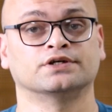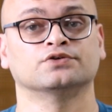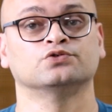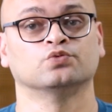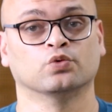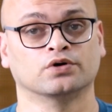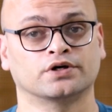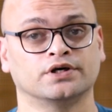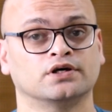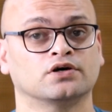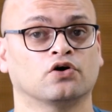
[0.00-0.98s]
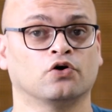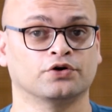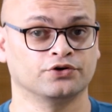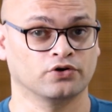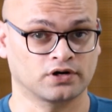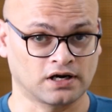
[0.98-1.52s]
it is working on
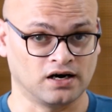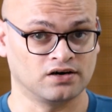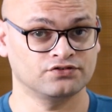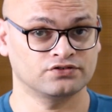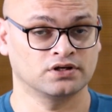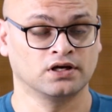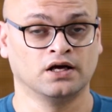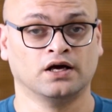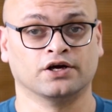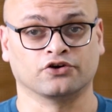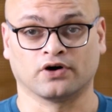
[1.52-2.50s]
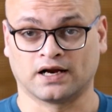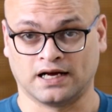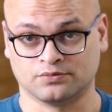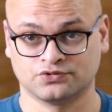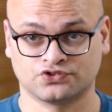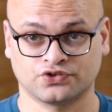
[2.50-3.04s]
your calves, your
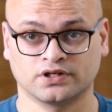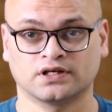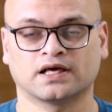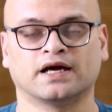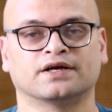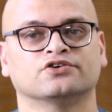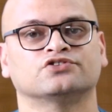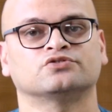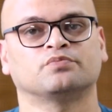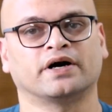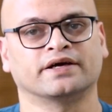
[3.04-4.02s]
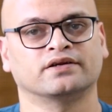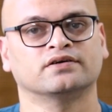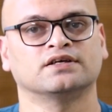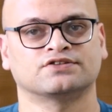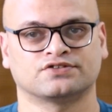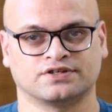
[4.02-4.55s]
hamstring and your
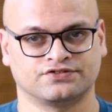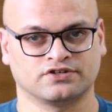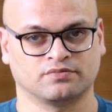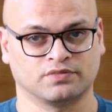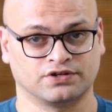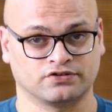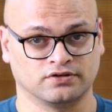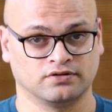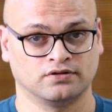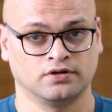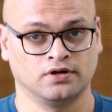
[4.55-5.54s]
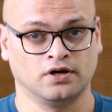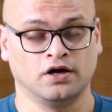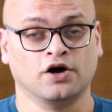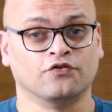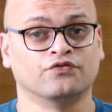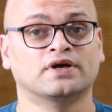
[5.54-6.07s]
spinal extensor muscle.
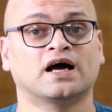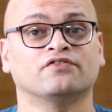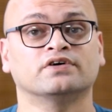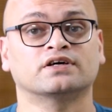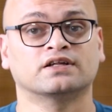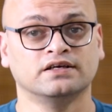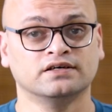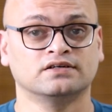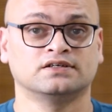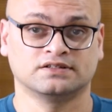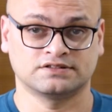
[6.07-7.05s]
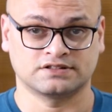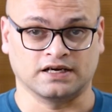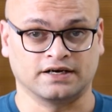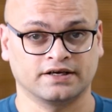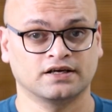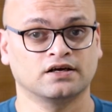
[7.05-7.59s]
We have a clear
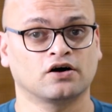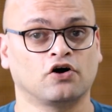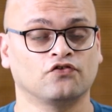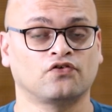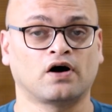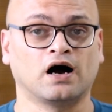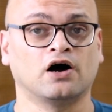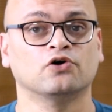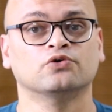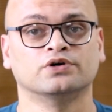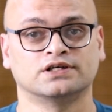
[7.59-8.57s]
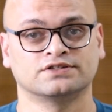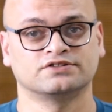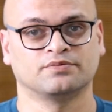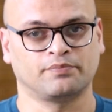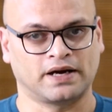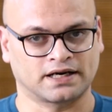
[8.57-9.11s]
understanding of how it is
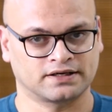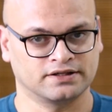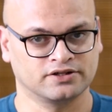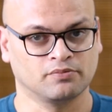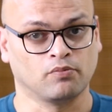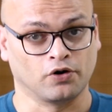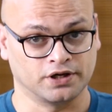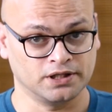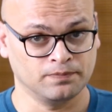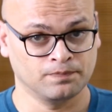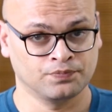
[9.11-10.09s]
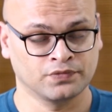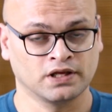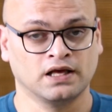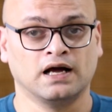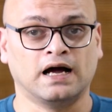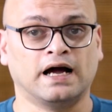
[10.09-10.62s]
impacting the body,
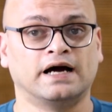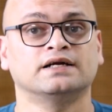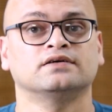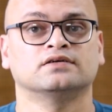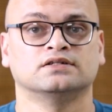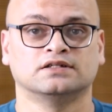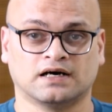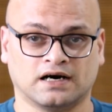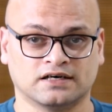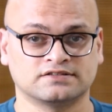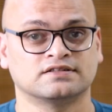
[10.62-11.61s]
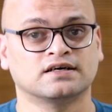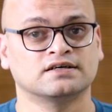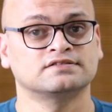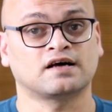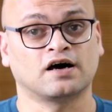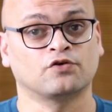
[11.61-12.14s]
and the
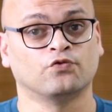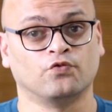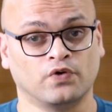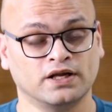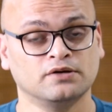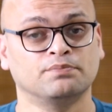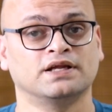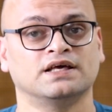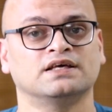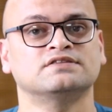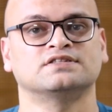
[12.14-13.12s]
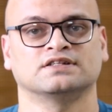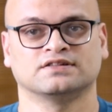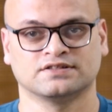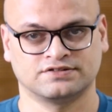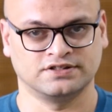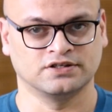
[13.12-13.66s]
asanas are well placed in
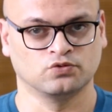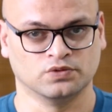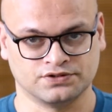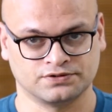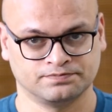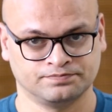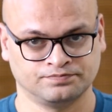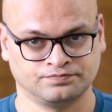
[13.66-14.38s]
the sequence.